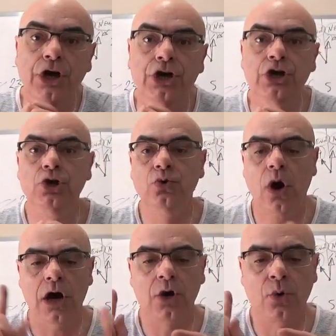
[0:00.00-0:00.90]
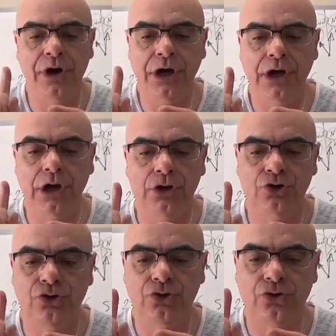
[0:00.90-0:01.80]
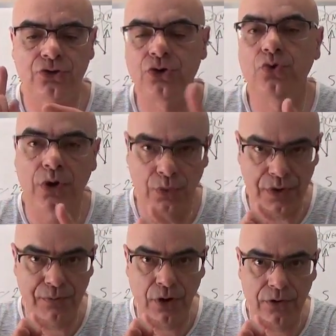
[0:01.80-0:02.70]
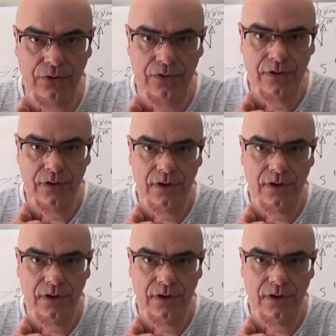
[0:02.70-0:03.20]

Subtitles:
You are going through a rebirth.